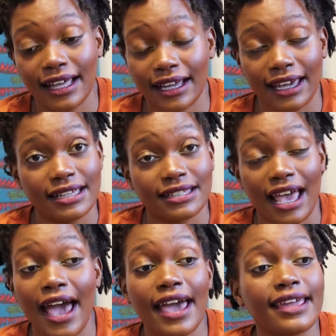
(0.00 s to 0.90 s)
that, guys,
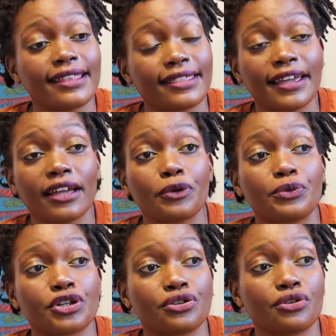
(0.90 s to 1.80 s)
I think
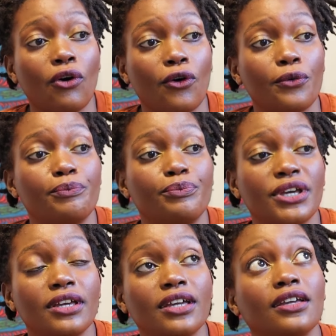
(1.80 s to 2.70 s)
we should all
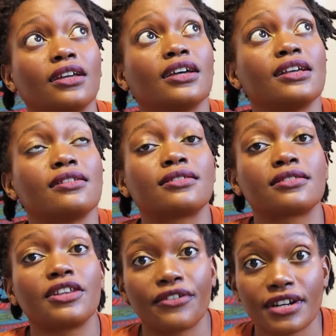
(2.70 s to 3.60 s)
be
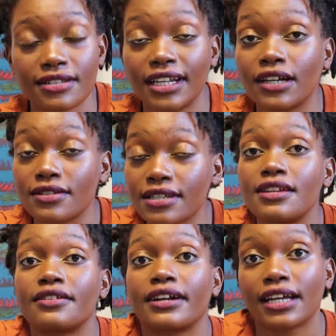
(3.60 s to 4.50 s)
seriously
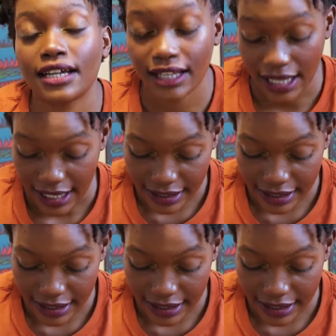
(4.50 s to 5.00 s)
considering it.